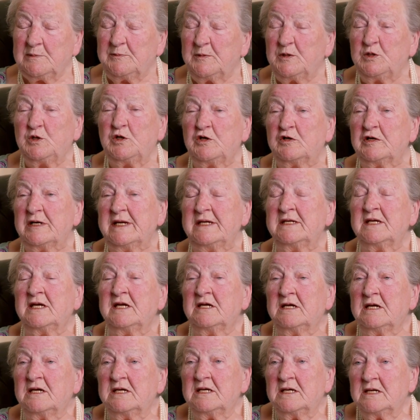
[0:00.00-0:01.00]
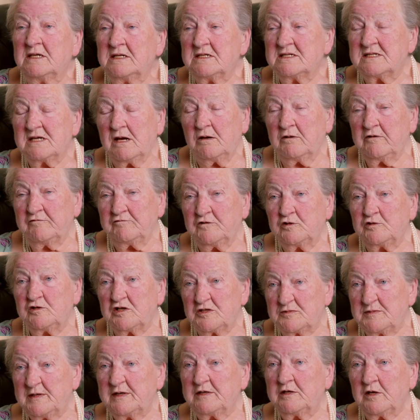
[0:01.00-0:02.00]
boy. So, of
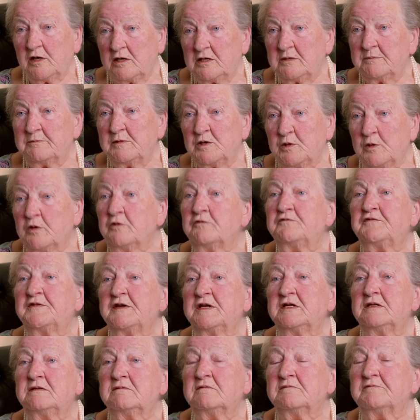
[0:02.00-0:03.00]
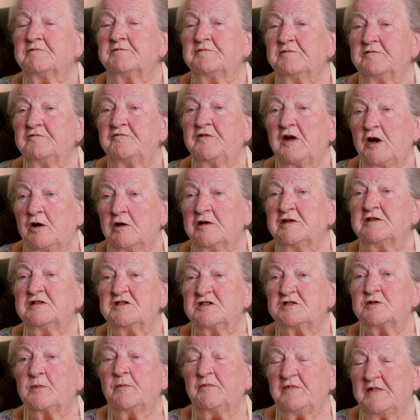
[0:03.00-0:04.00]
course, we've got to move and find
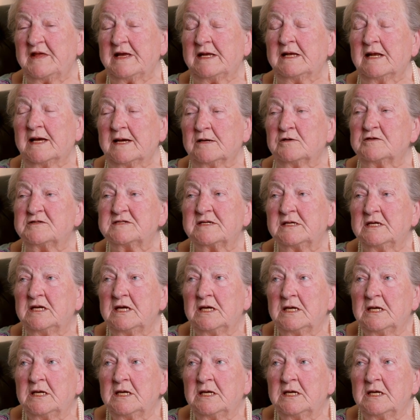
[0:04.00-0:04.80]
something else.